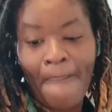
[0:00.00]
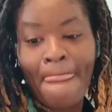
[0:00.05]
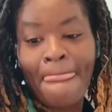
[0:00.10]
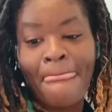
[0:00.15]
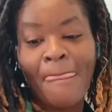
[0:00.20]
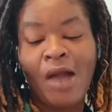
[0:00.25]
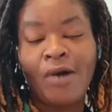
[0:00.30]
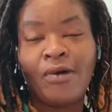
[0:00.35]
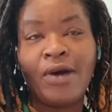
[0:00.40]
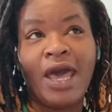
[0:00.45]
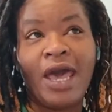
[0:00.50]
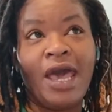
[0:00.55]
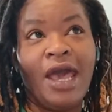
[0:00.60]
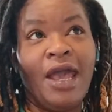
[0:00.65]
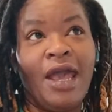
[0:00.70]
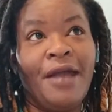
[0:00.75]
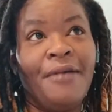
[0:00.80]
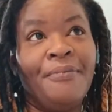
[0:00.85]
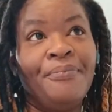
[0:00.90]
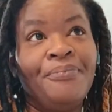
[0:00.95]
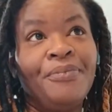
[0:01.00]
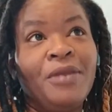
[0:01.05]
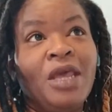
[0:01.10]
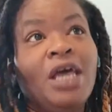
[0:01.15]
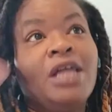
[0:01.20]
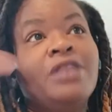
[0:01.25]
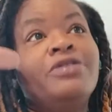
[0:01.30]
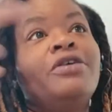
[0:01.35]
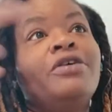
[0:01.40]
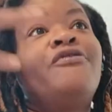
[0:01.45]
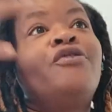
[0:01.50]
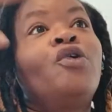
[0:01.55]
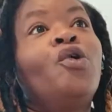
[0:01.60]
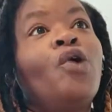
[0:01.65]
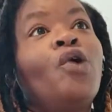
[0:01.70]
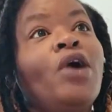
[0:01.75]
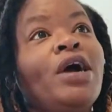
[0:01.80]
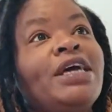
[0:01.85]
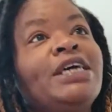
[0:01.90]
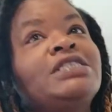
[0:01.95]
okay? The
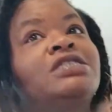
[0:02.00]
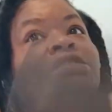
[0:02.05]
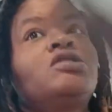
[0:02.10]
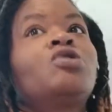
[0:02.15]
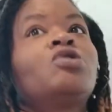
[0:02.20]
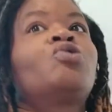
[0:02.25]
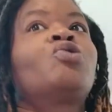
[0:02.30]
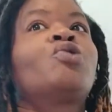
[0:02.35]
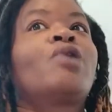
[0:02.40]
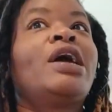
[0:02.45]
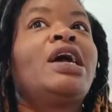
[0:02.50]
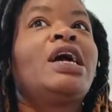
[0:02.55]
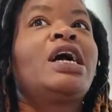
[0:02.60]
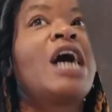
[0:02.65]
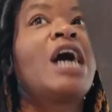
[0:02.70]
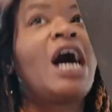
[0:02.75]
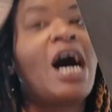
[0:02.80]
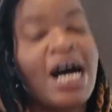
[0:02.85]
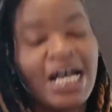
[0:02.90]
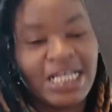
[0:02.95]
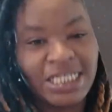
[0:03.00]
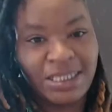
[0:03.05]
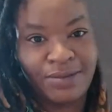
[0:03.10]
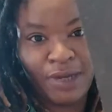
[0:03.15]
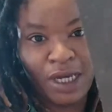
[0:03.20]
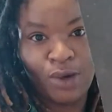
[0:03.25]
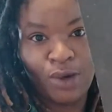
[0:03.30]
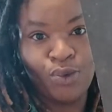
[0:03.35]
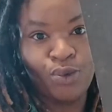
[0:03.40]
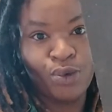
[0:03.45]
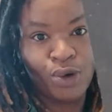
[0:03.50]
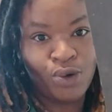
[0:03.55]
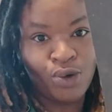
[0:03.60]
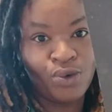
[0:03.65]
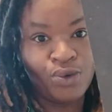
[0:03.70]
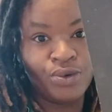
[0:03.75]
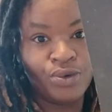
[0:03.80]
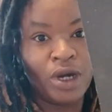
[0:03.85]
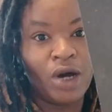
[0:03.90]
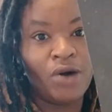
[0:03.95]
void is the great cosmic
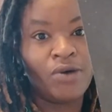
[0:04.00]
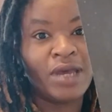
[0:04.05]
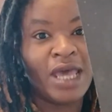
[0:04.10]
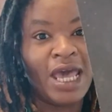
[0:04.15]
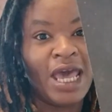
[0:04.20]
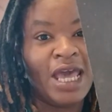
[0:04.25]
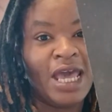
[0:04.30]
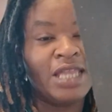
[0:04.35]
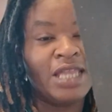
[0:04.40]
wound, okay?